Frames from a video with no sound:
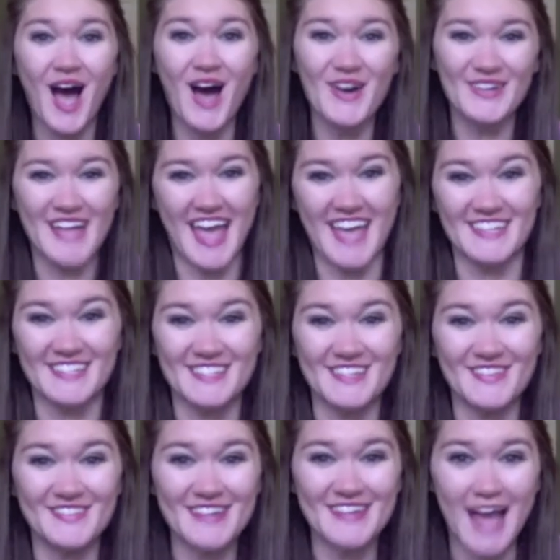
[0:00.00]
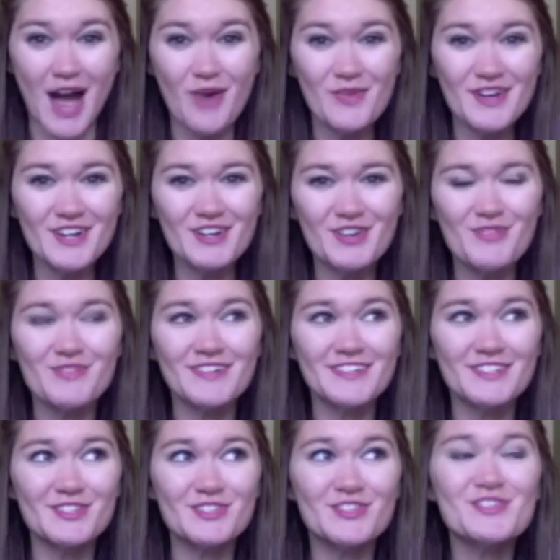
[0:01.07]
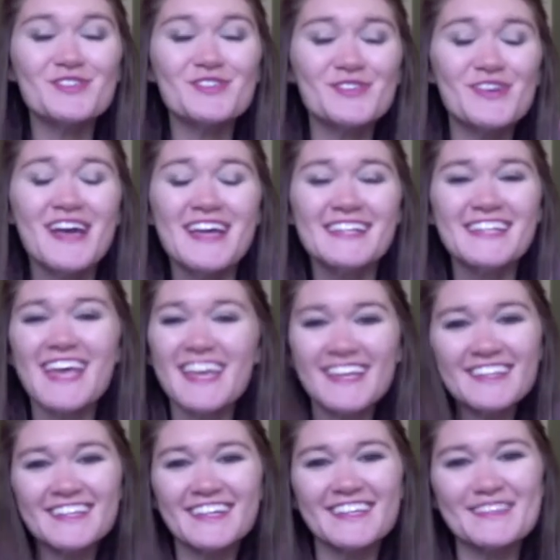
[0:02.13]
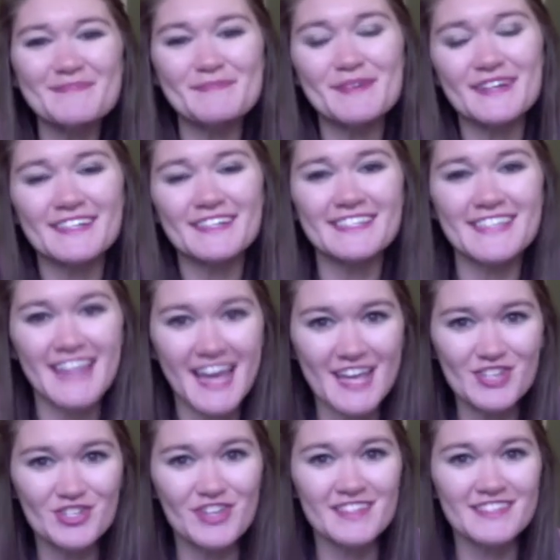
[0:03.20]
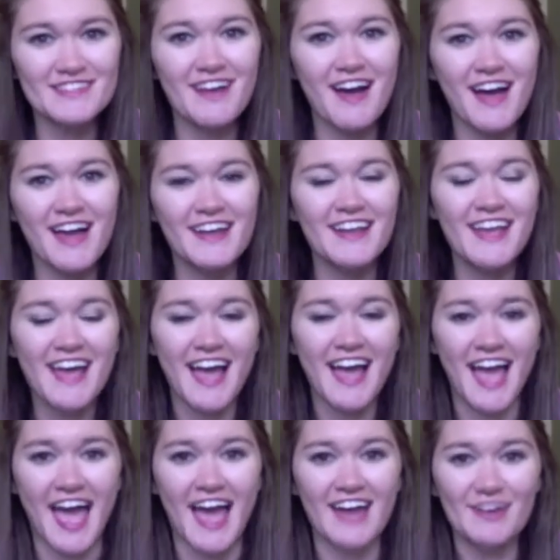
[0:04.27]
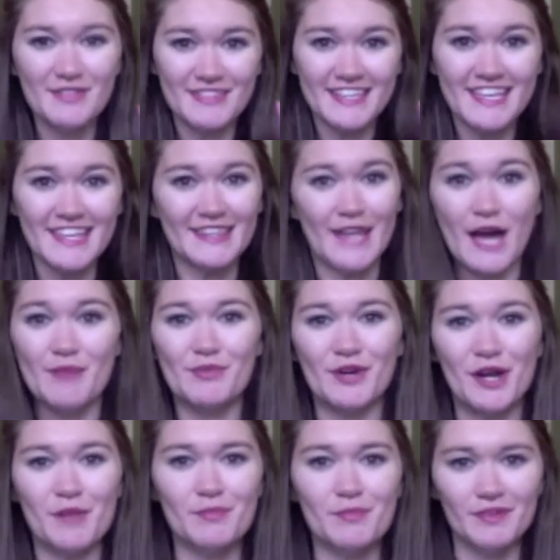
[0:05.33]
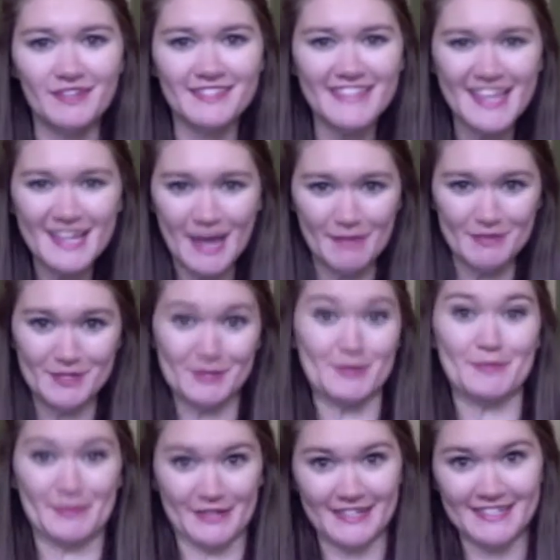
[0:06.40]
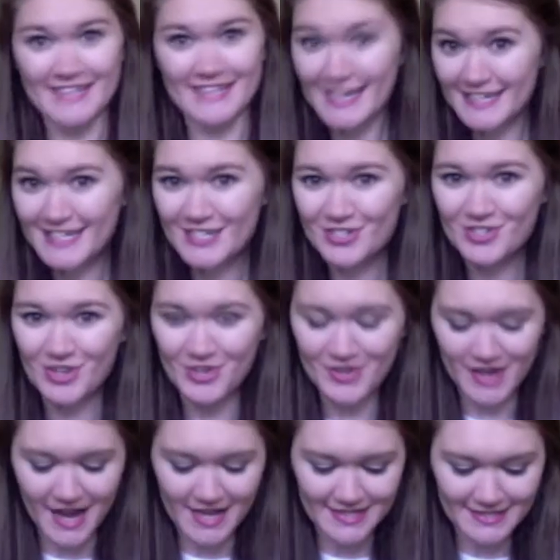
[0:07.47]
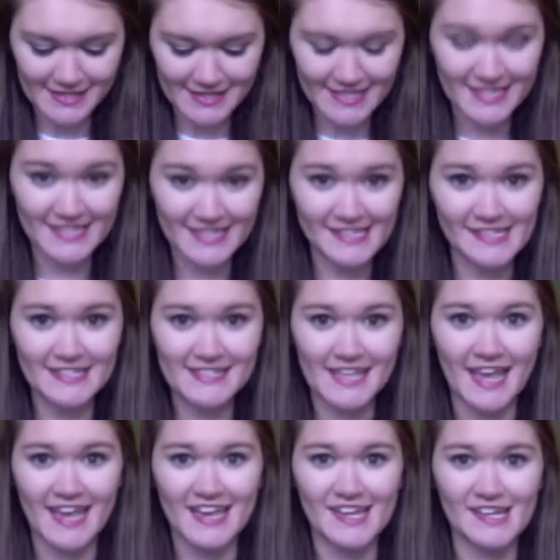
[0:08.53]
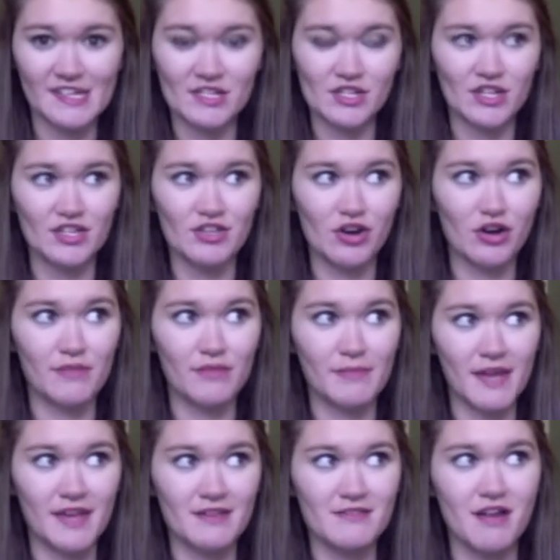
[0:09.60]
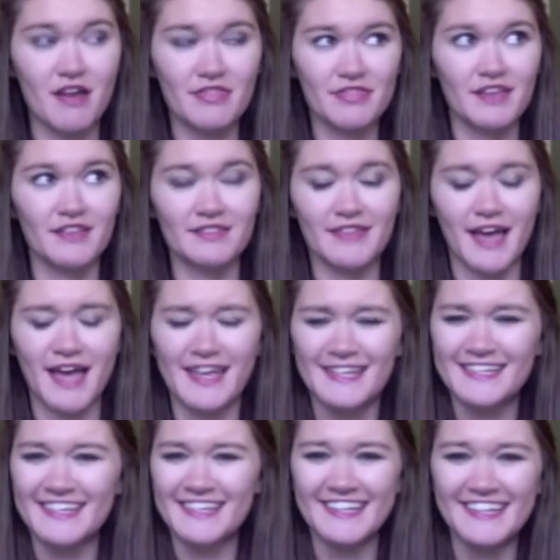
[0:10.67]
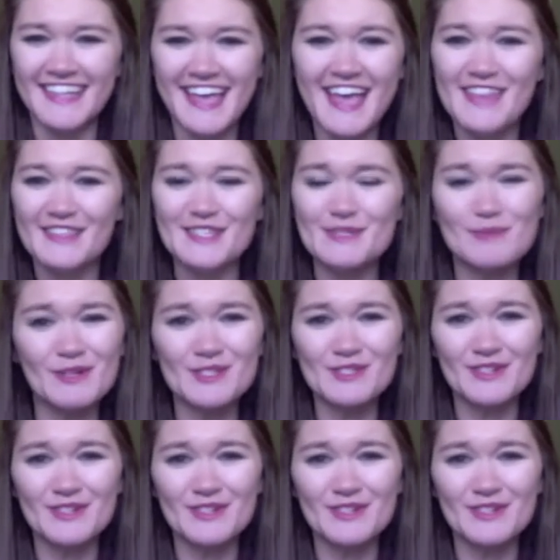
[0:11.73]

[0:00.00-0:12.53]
Okay, so now we are going to take a look at the books that I just got at the library book sale, and I'm super excited to show you guys these, and y'all may not think that these books are